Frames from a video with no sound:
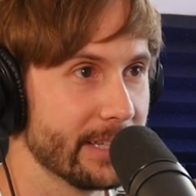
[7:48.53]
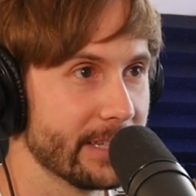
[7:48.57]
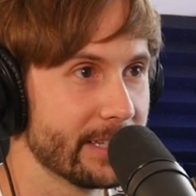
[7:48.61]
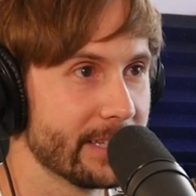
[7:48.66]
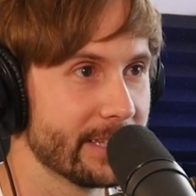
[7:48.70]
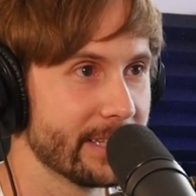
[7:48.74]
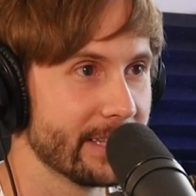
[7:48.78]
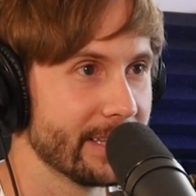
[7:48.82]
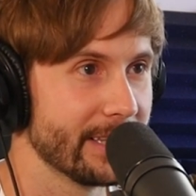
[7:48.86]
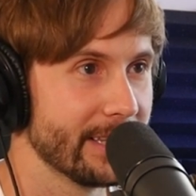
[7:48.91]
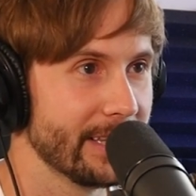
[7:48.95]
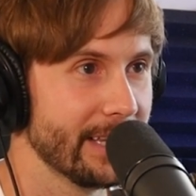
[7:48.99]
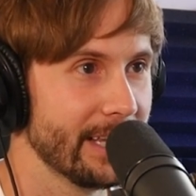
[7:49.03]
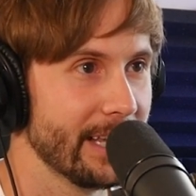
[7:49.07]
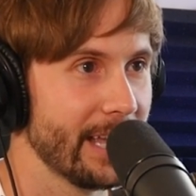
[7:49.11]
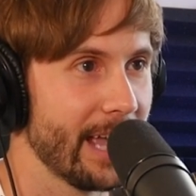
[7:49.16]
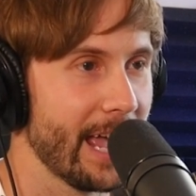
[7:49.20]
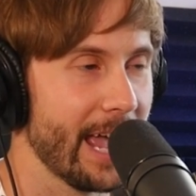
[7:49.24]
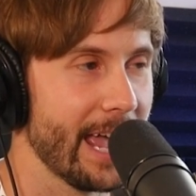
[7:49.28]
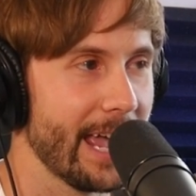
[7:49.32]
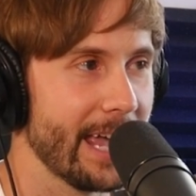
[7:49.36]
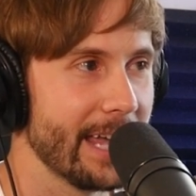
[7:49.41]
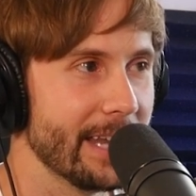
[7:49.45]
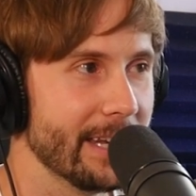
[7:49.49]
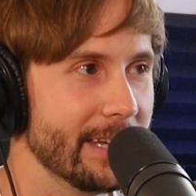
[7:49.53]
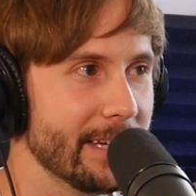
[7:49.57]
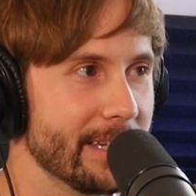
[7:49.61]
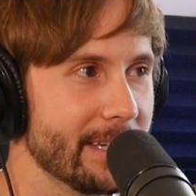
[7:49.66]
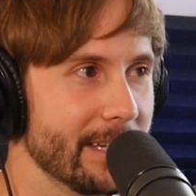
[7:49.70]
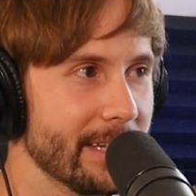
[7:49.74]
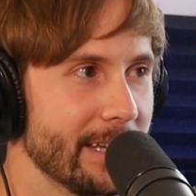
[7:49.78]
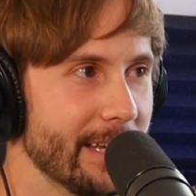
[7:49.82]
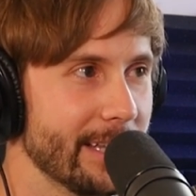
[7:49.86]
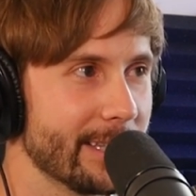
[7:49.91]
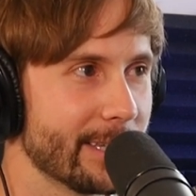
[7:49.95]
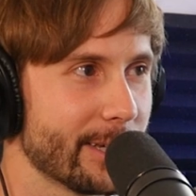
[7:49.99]
That's amazing. And
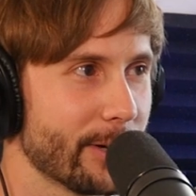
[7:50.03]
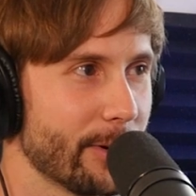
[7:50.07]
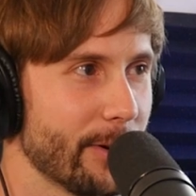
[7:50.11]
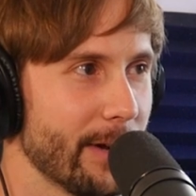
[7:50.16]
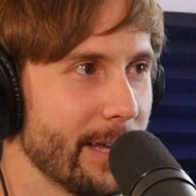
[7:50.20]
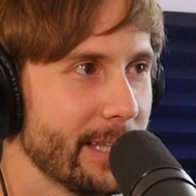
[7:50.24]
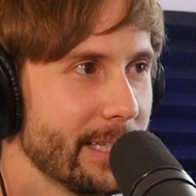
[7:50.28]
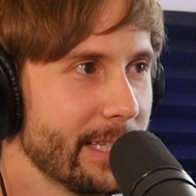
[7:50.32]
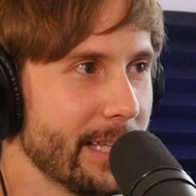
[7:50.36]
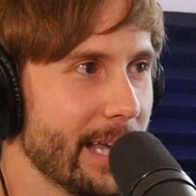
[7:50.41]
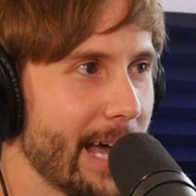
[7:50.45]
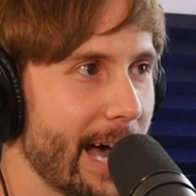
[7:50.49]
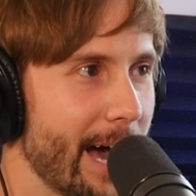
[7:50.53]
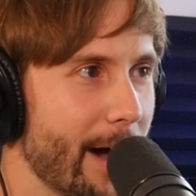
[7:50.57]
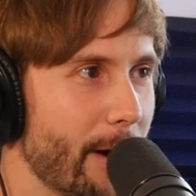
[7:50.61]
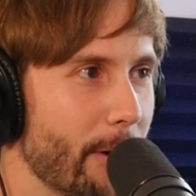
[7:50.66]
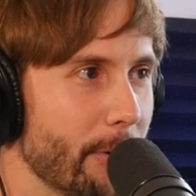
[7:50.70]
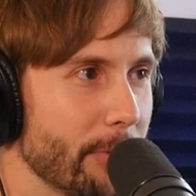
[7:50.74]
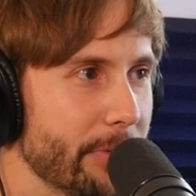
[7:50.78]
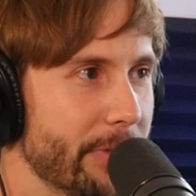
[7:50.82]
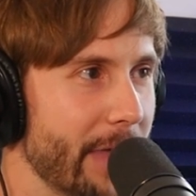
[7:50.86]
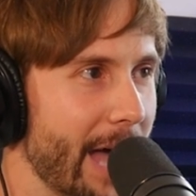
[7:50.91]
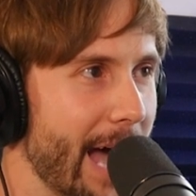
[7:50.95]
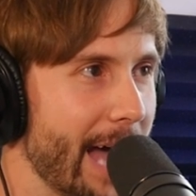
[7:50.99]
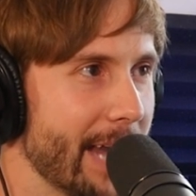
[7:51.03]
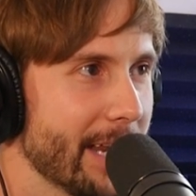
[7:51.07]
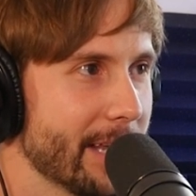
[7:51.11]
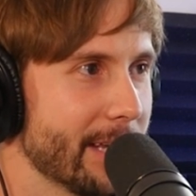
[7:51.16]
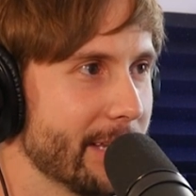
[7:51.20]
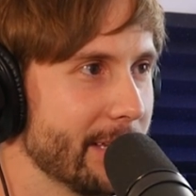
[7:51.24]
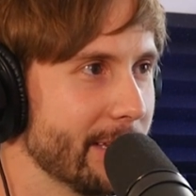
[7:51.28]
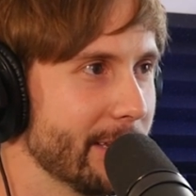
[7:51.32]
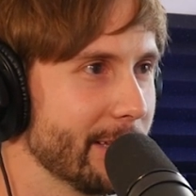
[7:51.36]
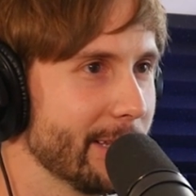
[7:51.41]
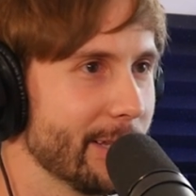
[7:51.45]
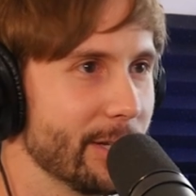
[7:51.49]
it's crazy how that
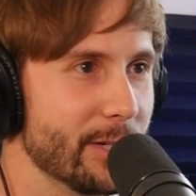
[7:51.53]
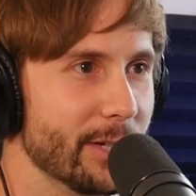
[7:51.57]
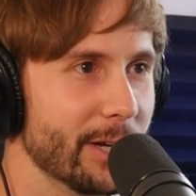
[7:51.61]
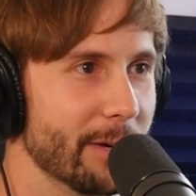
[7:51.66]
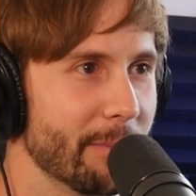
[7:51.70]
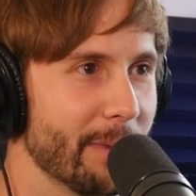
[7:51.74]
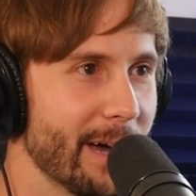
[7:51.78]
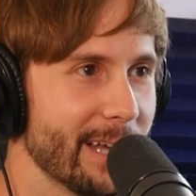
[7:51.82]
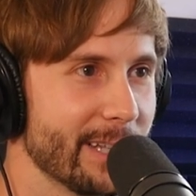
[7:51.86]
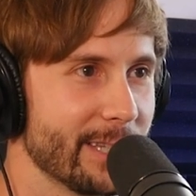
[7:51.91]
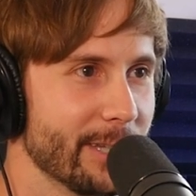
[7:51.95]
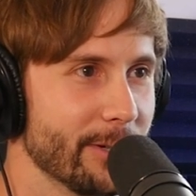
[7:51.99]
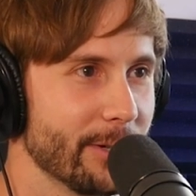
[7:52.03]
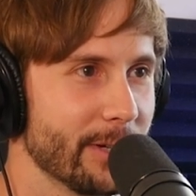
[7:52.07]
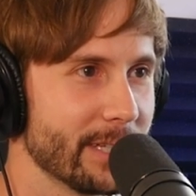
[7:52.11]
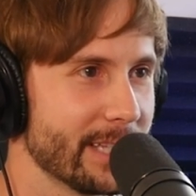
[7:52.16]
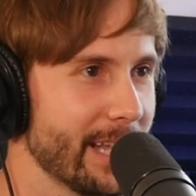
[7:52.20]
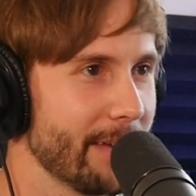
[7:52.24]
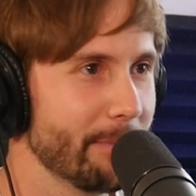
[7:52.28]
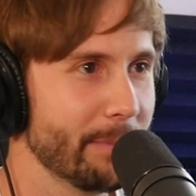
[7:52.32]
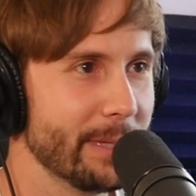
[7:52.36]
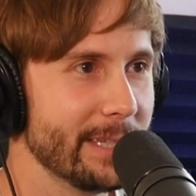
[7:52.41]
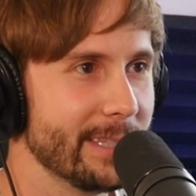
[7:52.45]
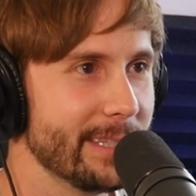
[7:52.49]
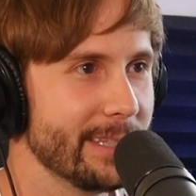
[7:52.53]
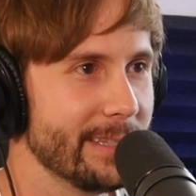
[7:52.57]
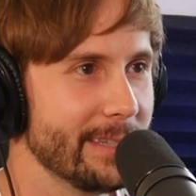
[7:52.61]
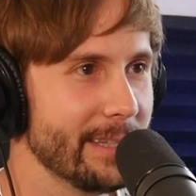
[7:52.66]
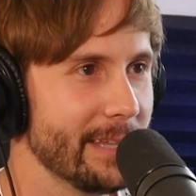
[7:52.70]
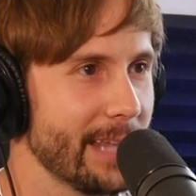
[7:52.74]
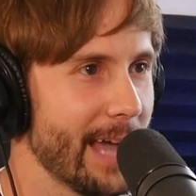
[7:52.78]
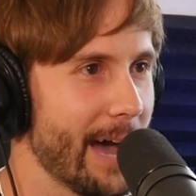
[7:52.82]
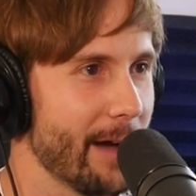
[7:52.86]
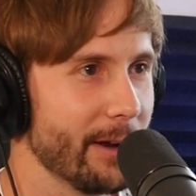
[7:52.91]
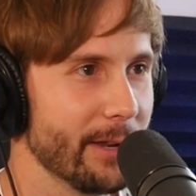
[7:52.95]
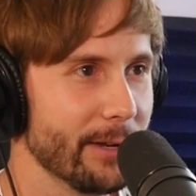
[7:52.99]
can legitimize you because I've been
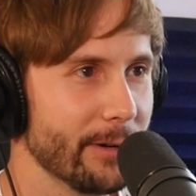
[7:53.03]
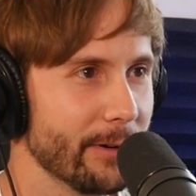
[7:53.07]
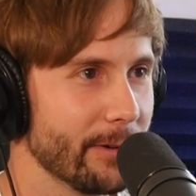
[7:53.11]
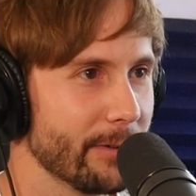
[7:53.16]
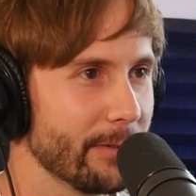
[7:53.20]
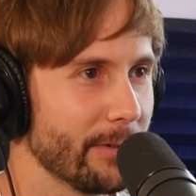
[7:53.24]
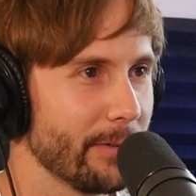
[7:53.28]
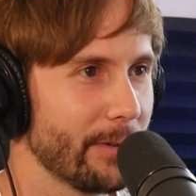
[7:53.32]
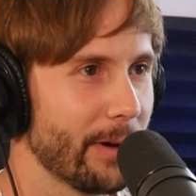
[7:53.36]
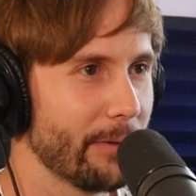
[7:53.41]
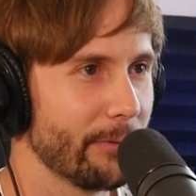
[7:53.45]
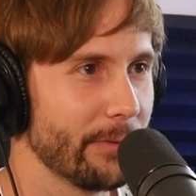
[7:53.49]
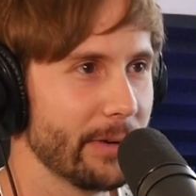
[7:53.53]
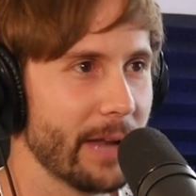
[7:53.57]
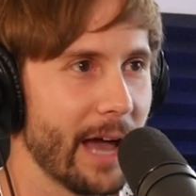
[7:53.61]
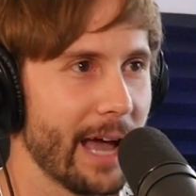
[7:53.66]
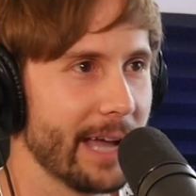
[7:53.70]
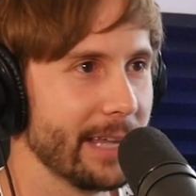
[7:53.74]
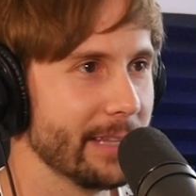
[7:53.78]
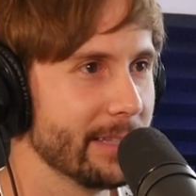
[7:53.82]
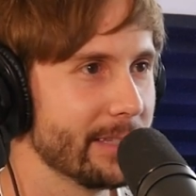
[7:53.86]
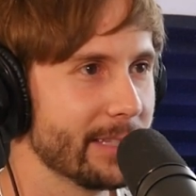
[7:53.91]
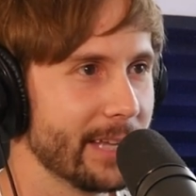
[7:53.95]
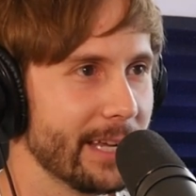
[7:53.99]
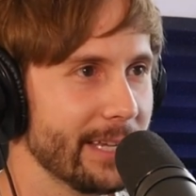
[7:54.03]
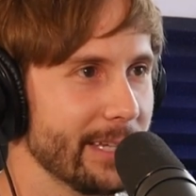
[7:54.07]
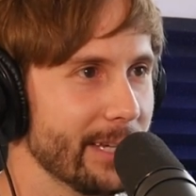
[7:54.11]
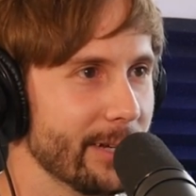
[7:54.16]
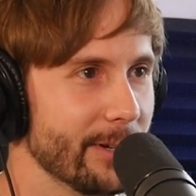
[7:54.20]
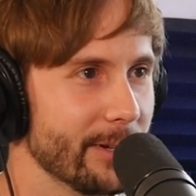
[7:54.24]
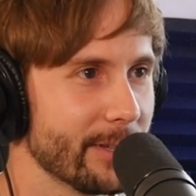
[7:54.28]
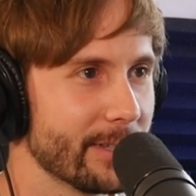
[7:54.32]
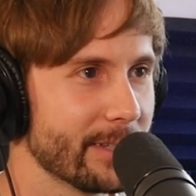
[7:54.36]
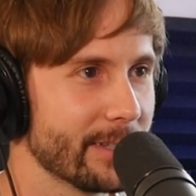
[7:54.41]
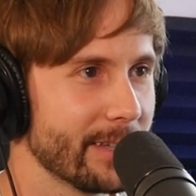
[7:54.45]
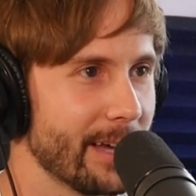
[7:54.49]
out here nine, ten
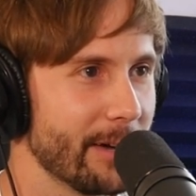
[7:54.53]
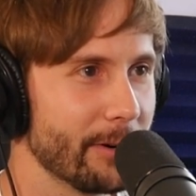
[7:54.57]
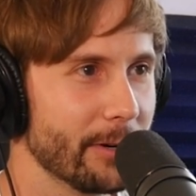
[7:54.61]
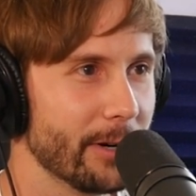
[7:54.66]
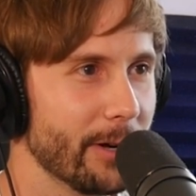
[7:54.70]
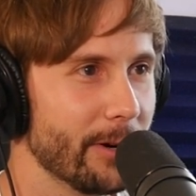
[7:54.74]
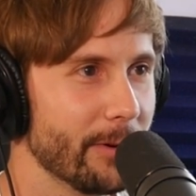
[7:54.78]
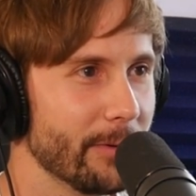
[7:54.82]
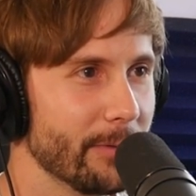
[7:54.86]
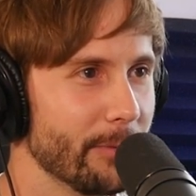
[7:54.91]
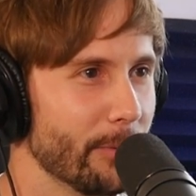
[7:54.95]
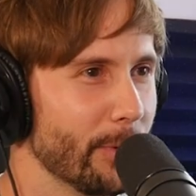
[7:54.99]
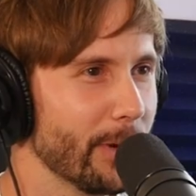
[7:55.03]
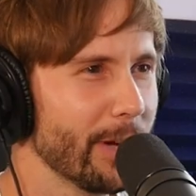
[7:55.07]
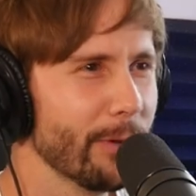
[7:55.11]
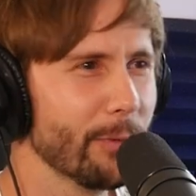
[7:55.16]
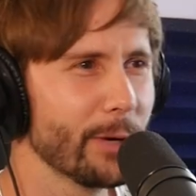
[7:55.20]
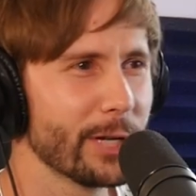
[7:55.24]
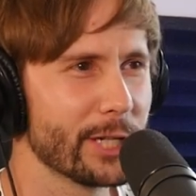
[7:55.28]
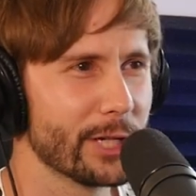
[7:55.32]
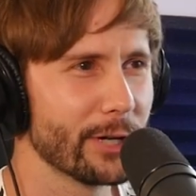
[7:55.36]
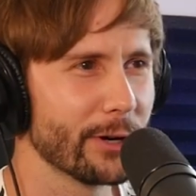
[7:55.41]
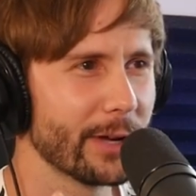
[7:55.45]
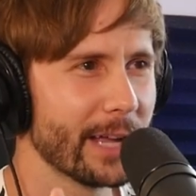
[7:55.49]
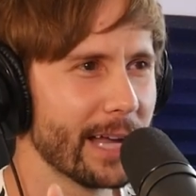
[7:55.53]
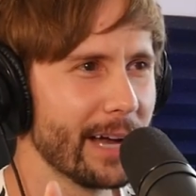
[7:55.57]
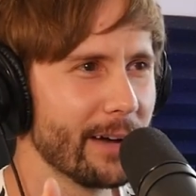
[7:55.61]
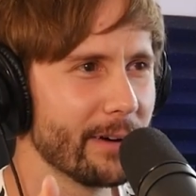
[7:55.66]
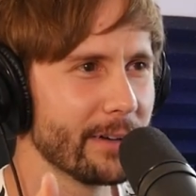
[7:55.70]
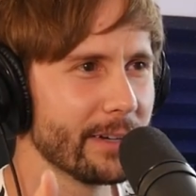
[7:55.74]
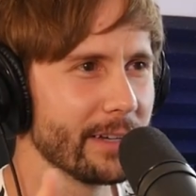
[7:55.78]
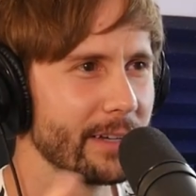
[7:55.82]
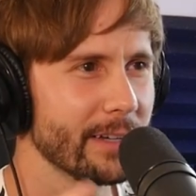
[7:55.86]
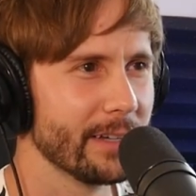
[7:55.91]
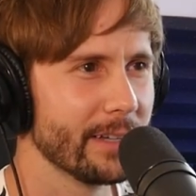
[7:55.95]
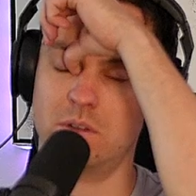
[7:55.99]
years. I don't know. What, What's your
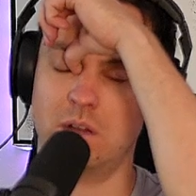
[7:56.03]
count?